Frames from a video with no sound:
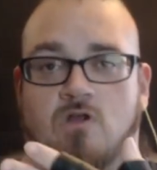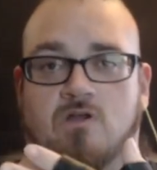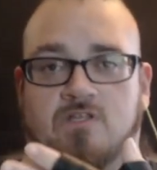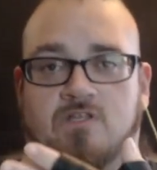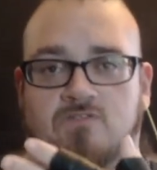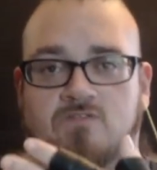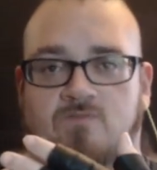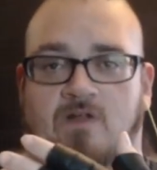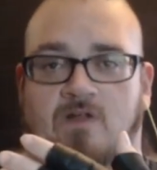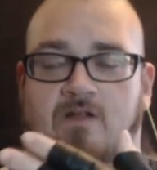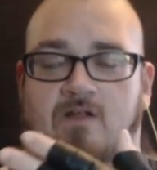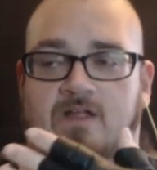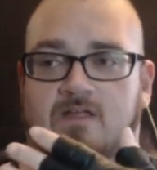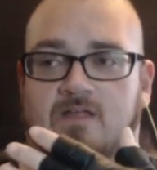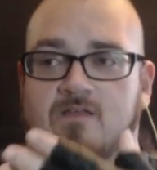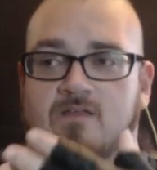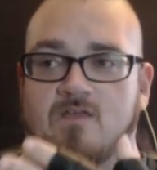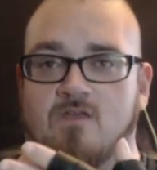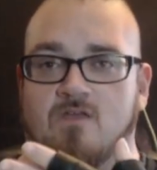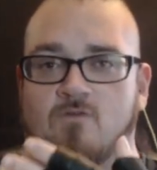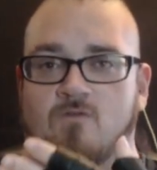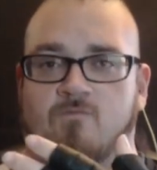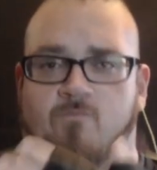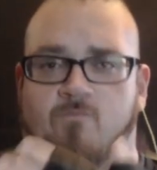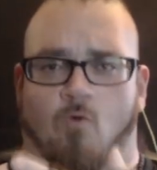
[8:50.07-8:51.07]
He's very
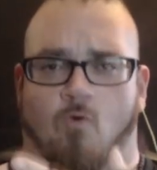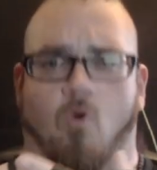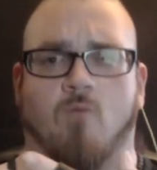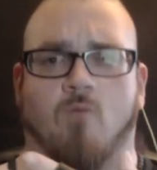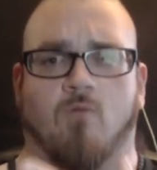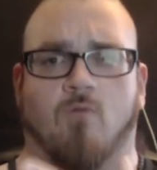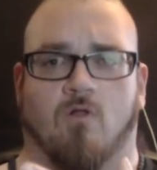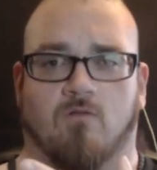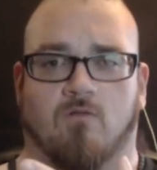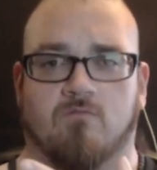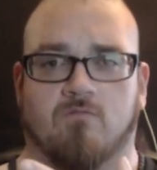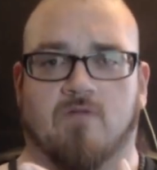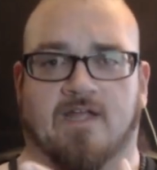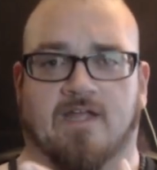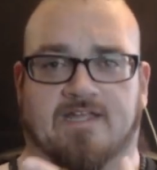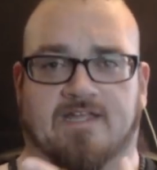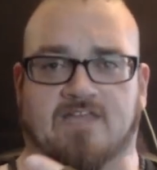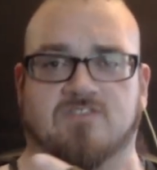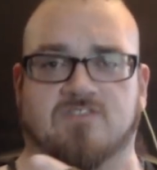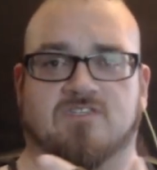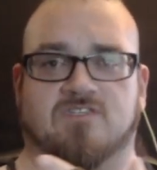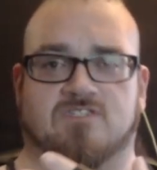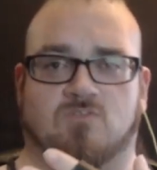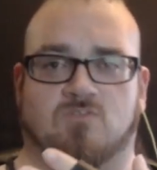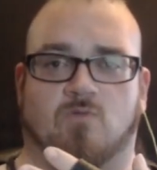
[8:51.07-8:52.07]
formal, I
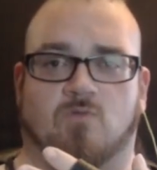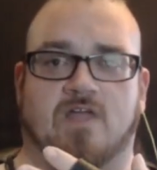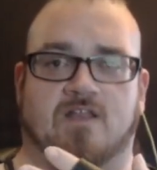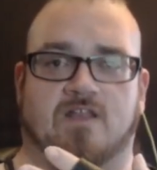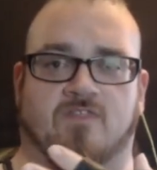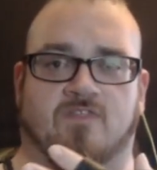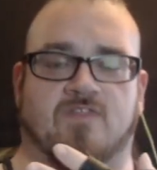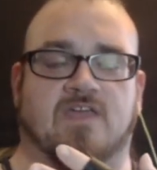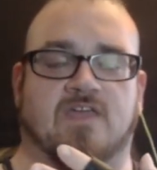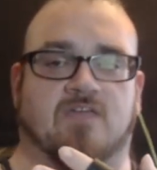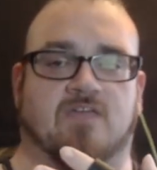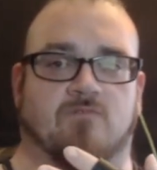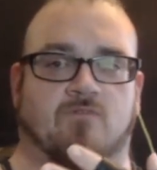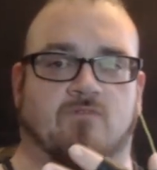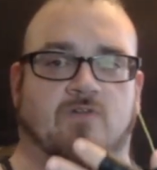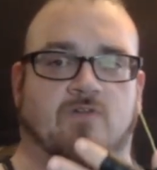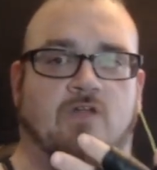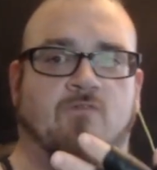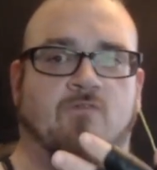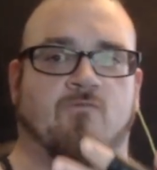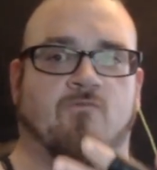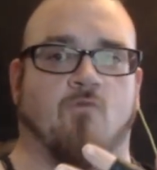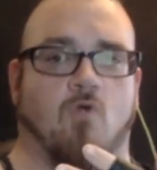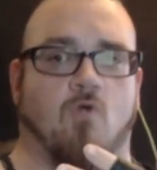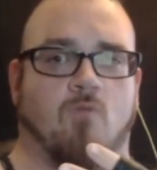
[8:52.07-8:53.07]
guess is the way to think of it. Very
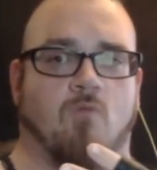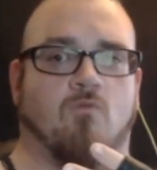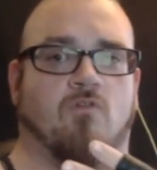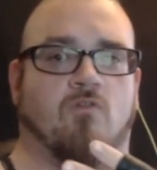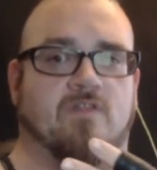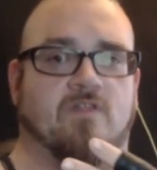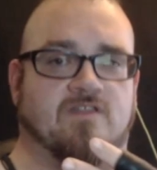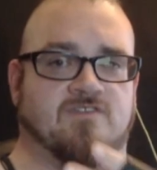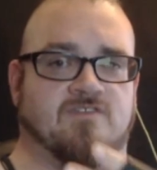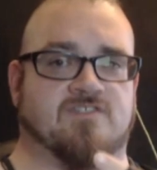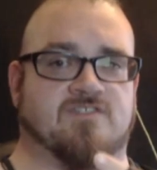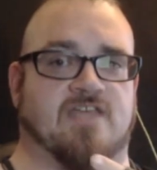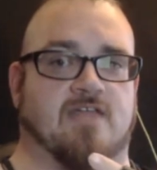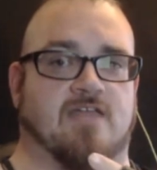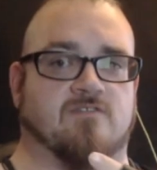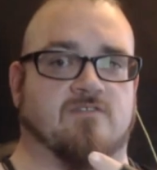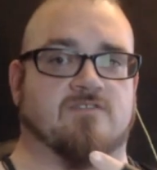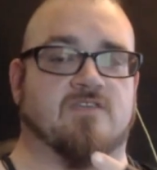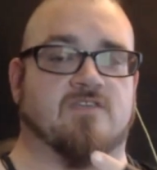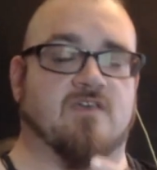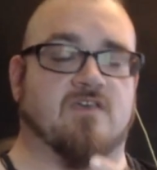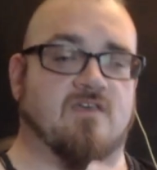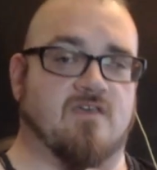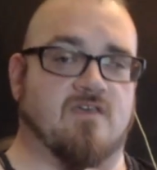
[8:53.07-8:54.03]
formal in a sense.